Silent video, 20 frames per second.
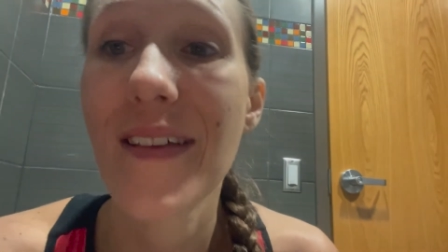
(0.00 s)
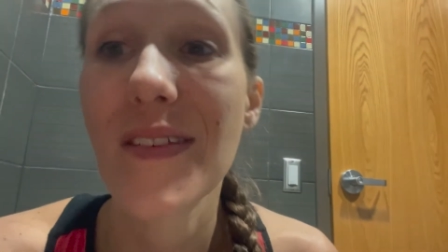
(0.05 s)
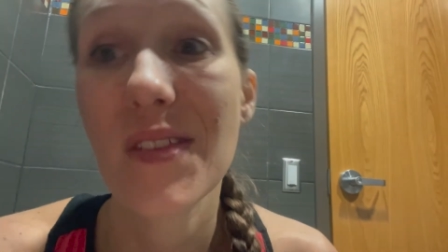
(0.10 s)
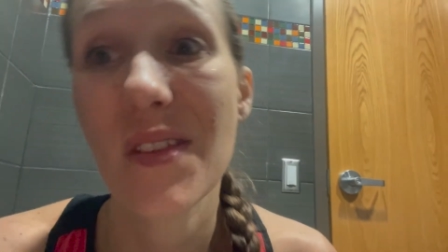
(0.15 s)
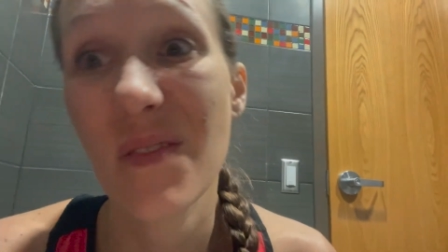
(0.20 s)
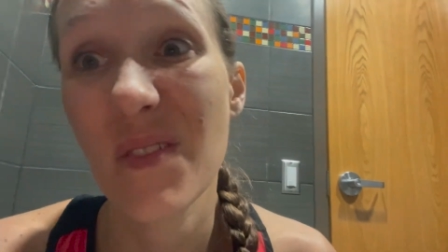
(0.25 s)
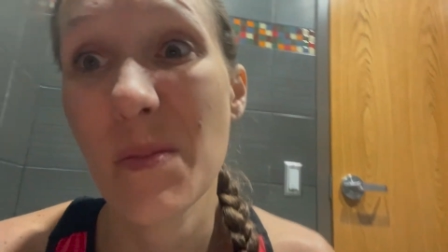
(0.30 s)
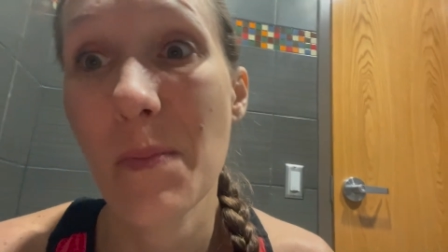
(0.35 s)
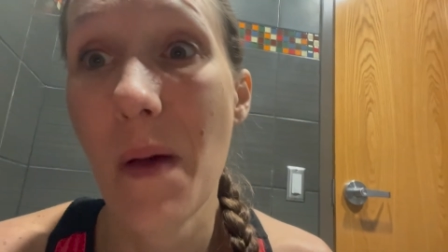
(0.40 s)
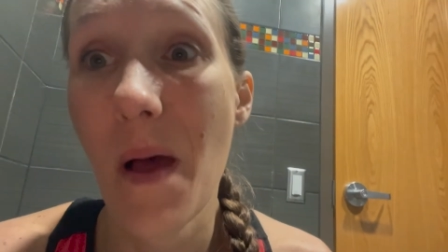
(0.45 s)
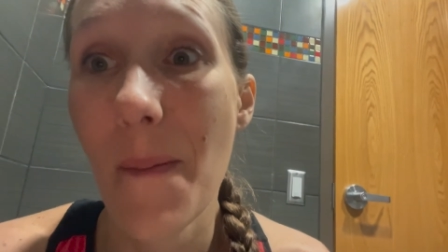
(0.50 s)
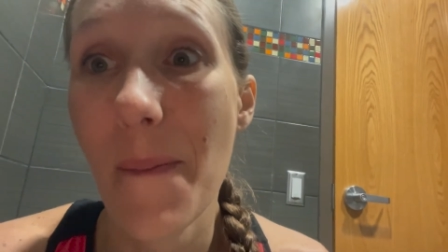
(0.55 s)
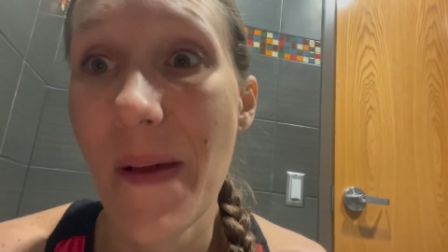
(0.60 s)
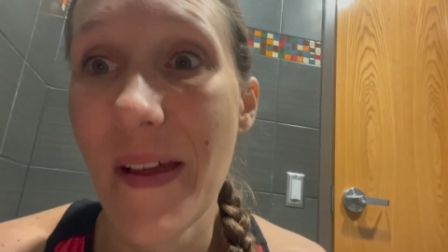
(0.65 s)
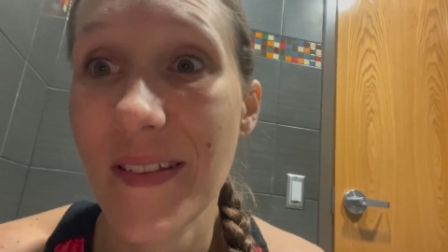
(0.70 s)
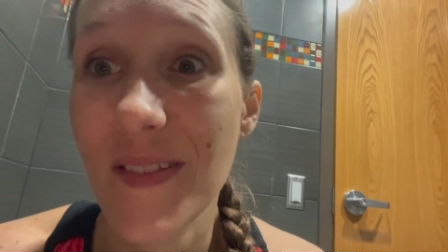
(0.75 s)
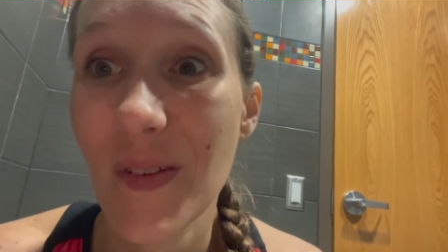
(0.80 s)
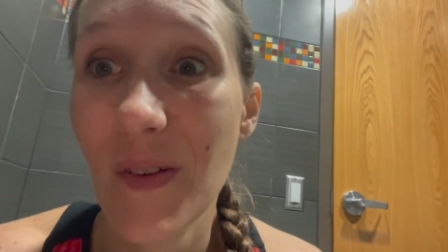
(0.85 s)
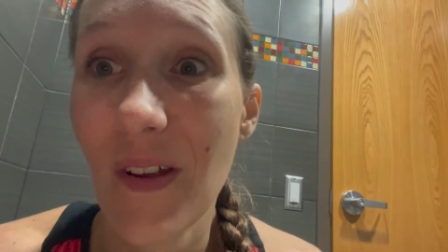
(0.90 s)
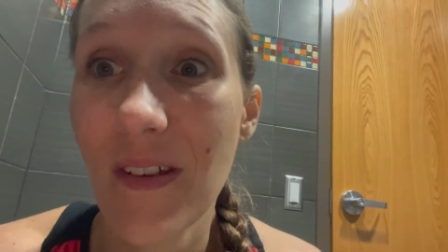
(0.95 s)
There was
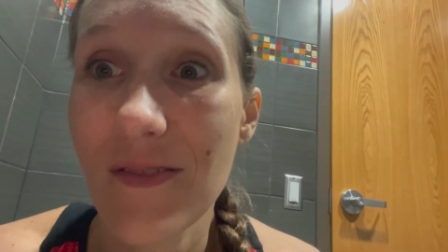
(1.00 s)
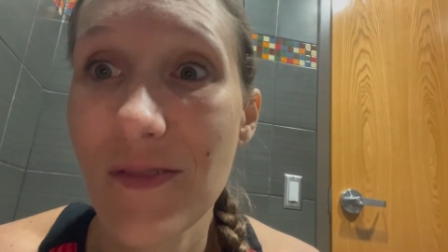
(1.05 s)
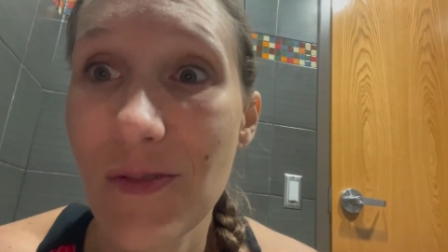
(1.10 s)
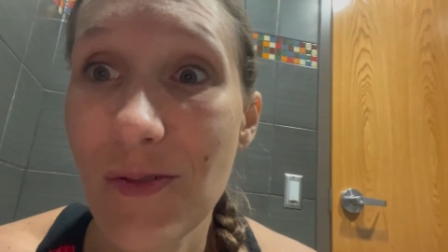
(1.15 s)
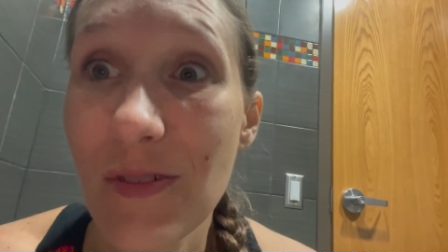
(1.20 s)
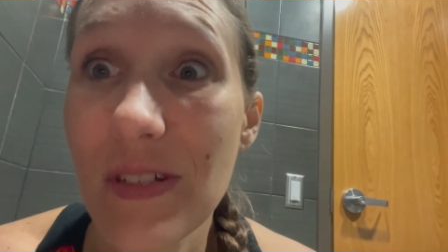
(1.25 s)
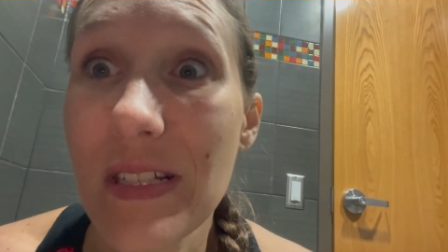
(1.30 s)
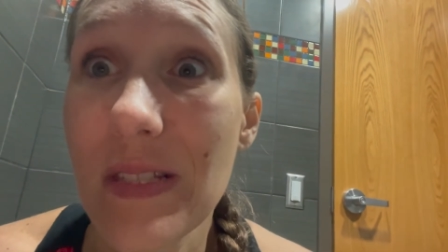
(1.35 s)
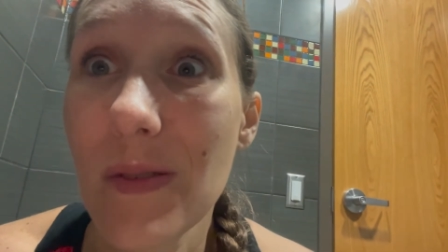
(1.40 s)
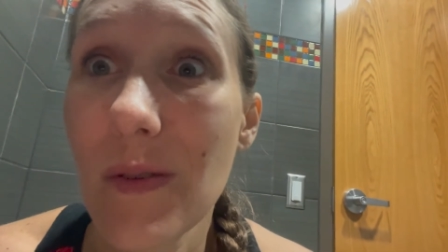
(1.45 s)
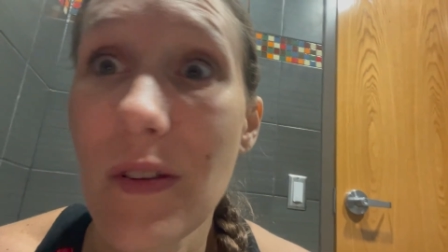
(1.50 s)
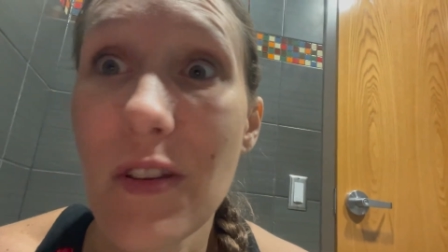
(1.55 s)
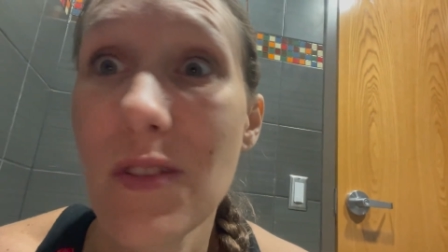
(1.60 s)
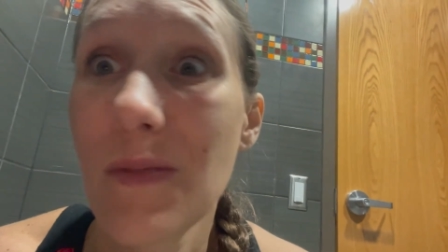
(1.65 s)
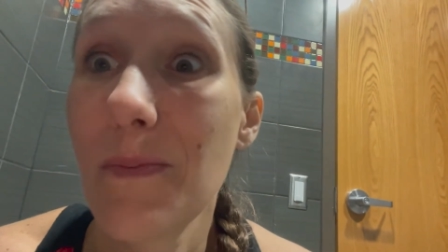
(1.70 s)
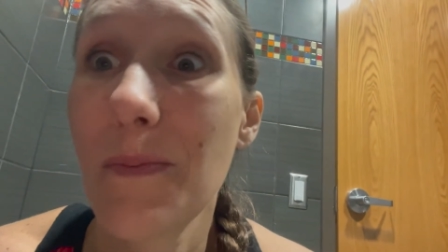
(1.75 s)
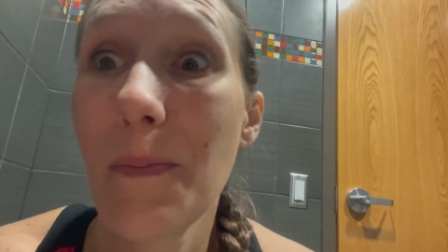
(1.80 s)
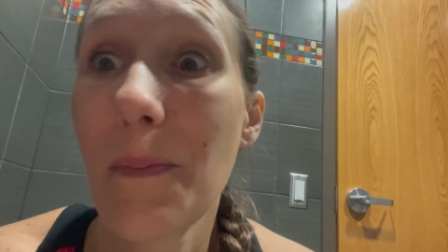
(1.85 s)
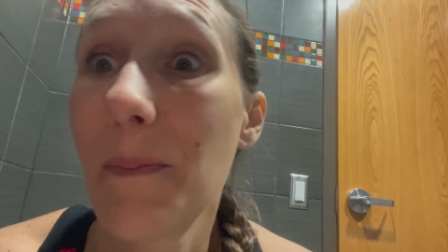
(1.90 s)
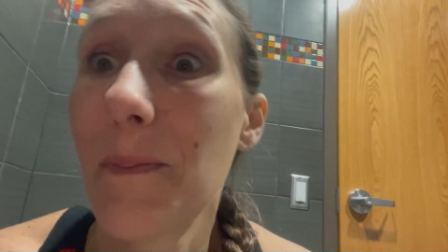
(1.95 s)
Popeyes across the street, so I just
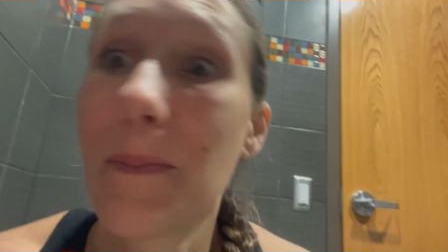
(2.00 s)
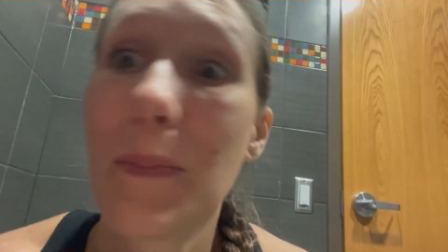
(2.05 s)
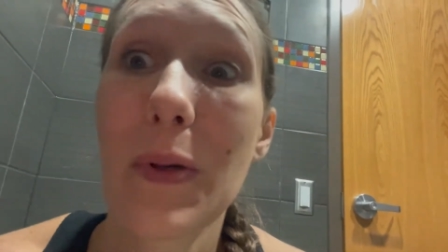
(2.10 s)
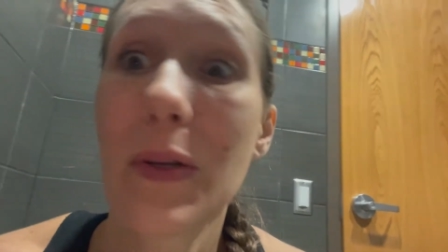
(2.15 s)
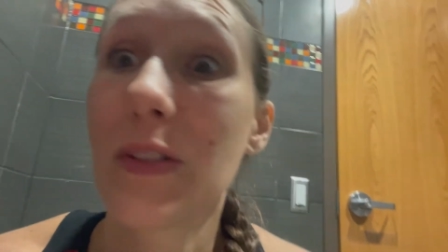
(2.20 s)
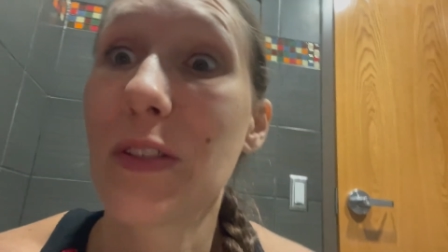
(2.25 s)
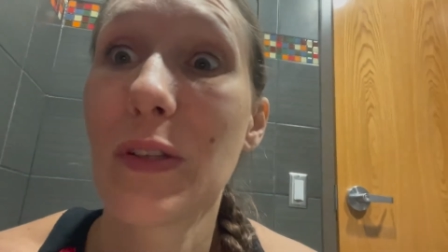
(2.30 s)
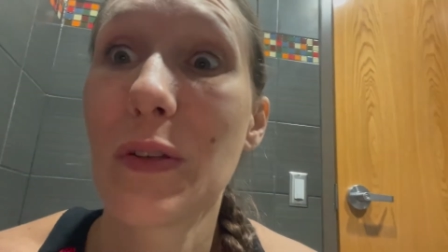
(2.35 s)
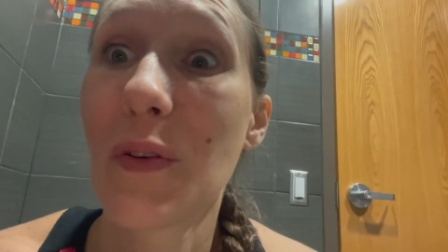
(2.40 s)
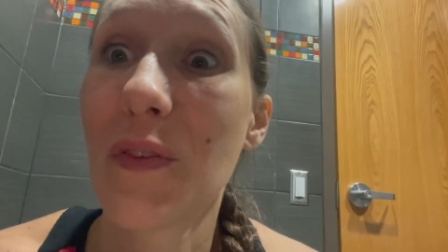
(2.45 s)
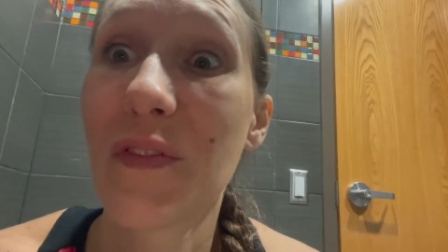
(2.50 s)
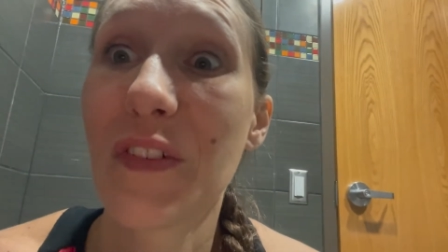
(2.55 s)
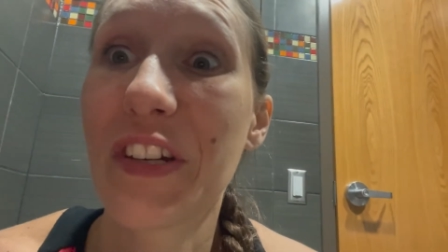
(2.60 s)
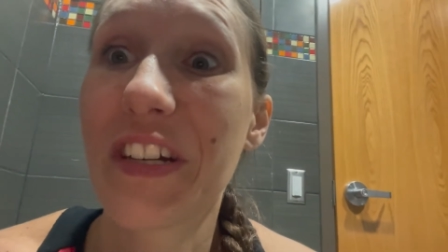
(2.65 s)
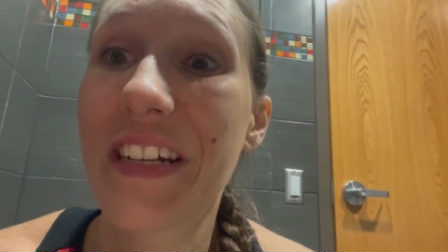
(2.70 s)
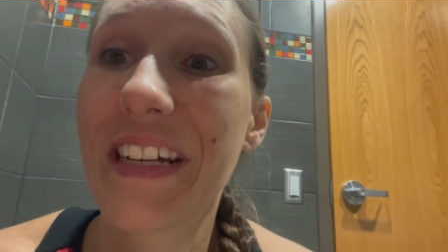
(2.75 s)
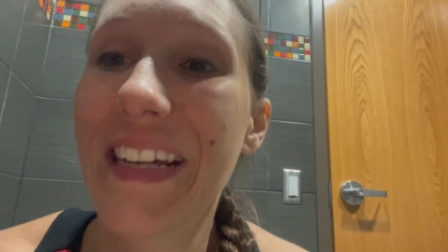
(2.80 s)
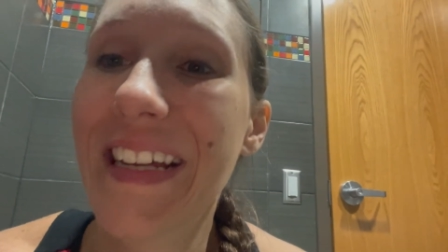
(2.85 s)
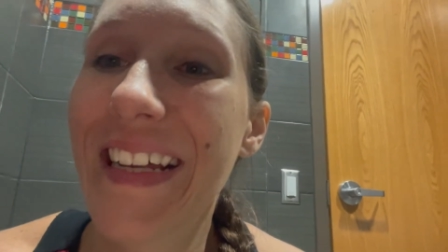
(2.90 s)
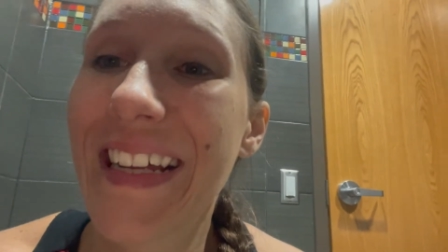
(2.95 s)
booked it over.